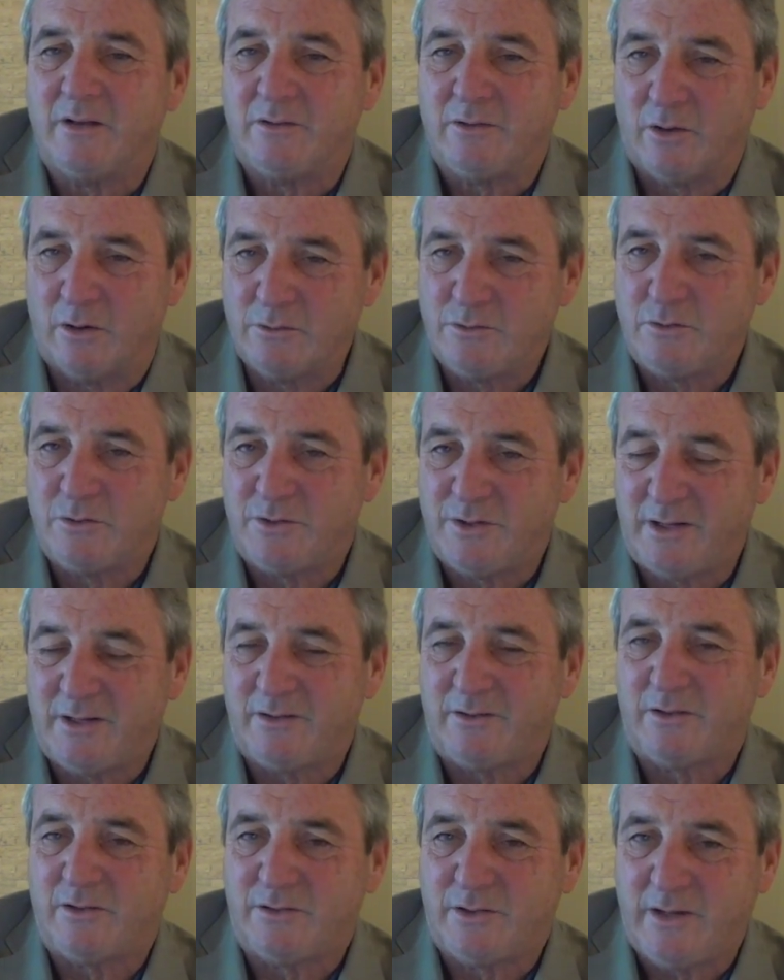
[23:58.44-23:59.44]
Don't you think
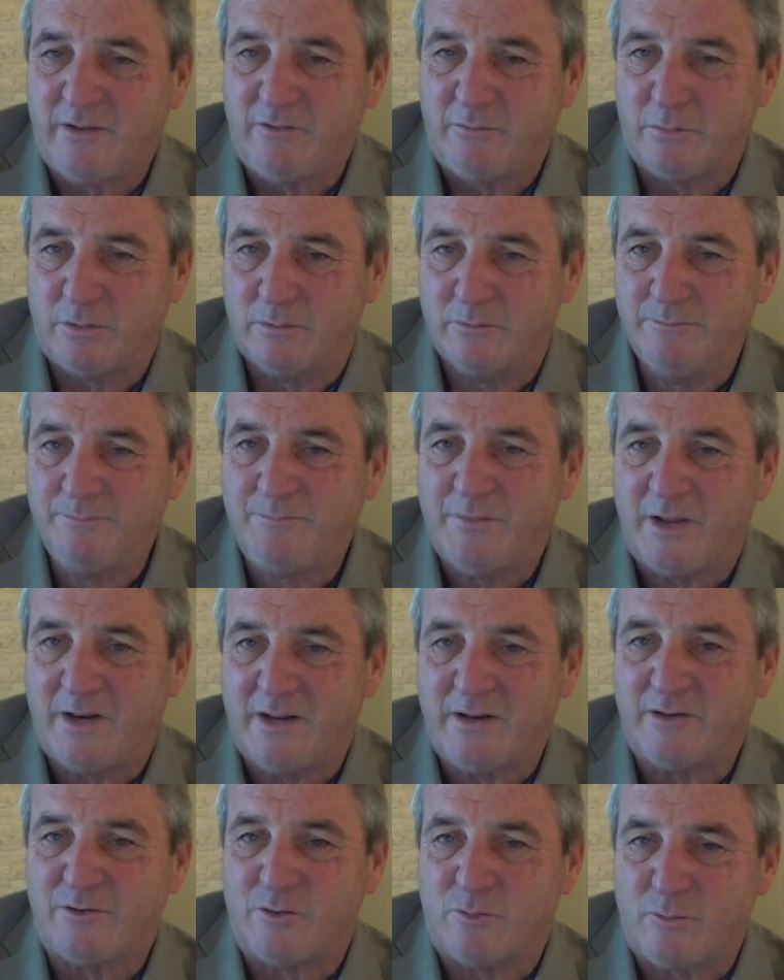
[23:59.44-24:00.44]
it's conceivable that
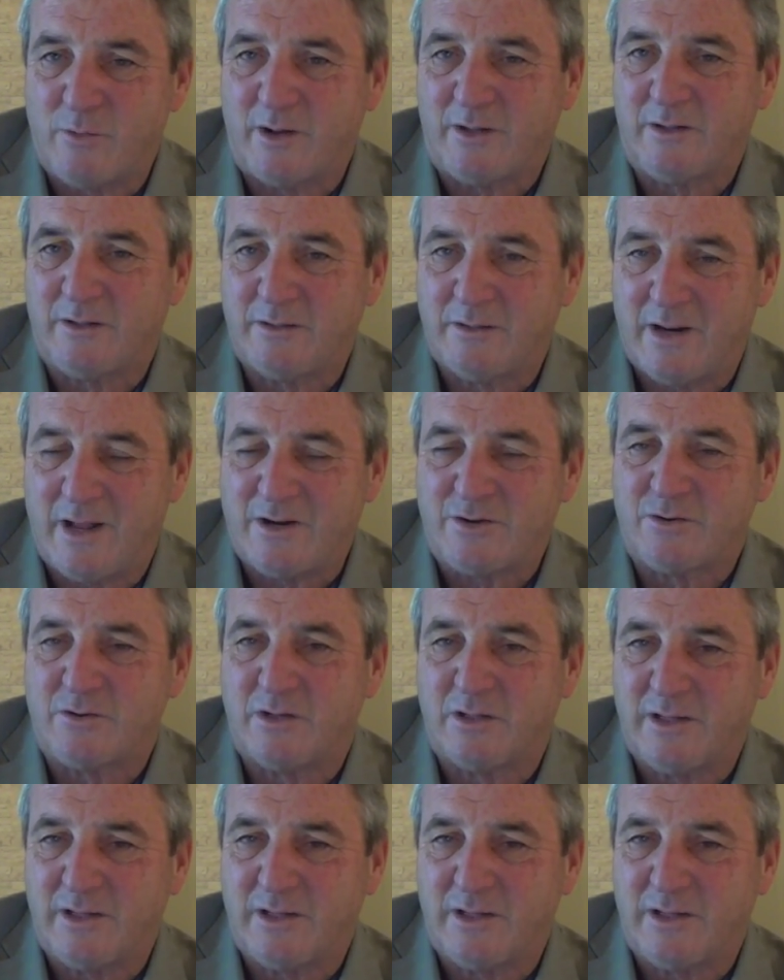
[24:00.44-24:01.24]
in a direct national